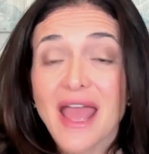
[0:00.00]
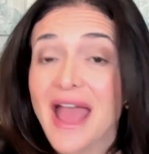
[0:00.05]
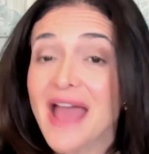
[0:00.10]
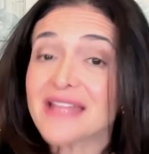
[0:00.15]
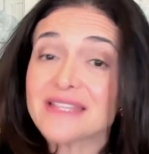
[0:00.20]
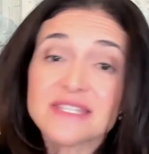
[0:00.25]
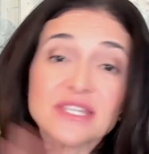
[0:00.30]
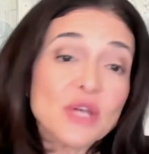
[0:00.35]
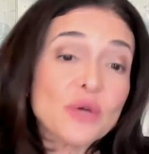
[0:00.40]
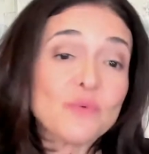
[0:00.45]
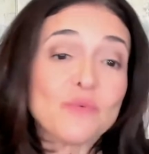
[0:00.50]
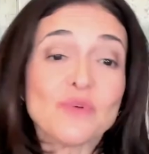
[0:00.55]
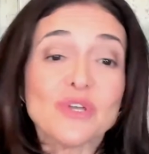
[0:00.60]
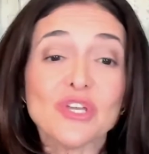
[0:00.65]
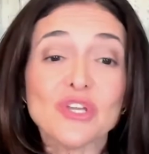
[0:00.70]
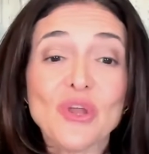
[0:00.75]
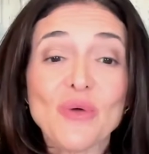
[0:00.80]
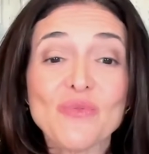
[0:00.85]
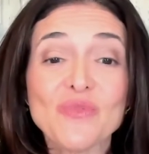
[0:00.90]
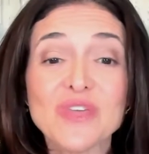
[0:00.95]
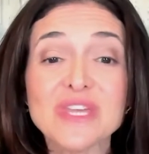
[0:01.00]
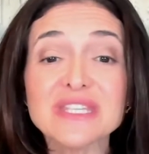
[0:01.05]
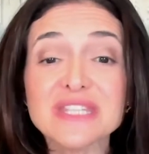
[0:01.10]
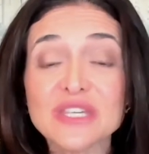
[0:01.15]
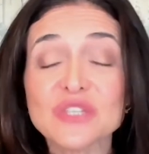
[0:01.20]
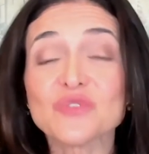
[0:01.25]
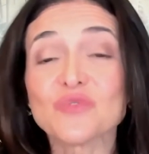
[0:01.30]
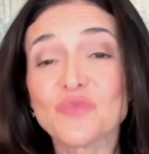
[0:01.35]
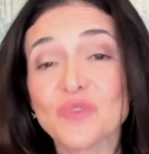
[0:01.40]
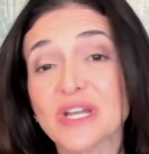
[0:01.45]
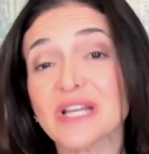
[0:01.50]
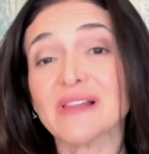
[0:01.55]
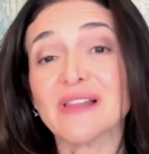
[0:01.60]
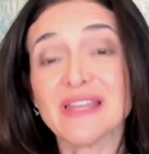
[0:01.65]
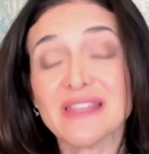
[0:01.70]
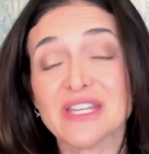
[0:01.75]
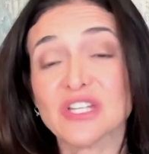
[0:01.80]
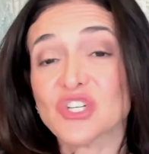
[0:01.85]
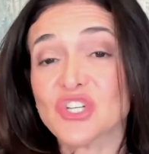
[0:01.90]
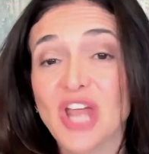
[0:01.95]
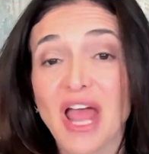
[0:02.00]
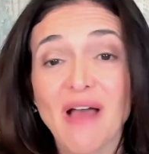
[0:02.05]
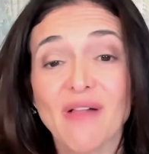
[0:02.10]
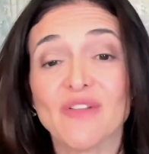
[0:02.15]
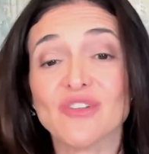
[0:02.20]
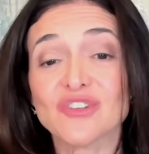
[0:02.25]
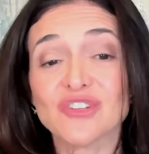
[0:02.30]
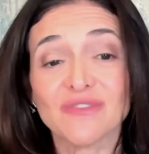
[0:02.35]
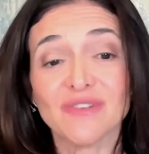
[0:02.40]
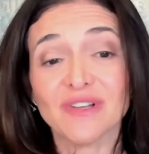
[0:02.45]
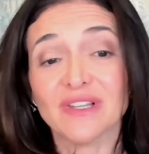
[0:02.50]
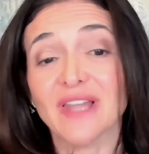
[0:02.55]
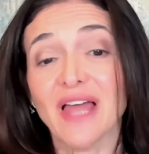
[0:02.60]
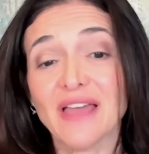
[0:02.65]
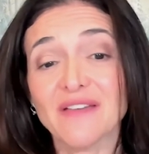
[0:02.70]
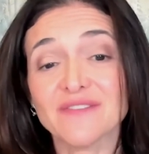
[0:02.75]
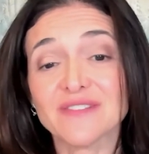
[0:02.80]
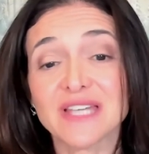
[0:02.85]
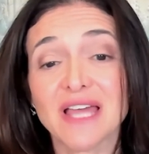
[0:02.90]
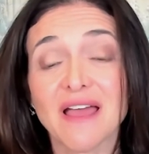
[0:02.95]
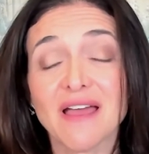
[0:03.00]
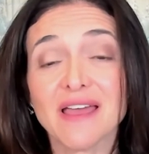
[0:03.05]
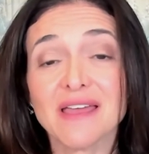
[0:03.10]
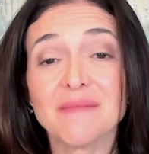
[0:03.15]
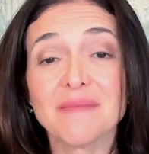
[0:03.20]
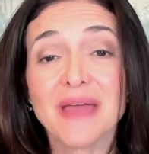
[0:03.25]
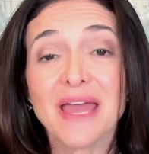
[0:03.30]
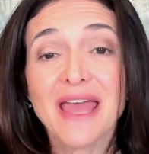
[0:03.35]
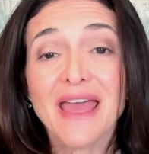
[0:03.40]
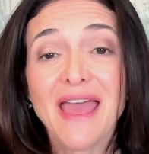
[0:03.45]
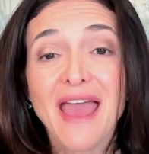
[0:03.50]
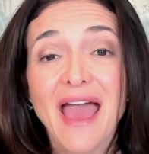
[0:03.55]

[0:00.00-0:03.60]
And so, this is really the challenge of a lifetime.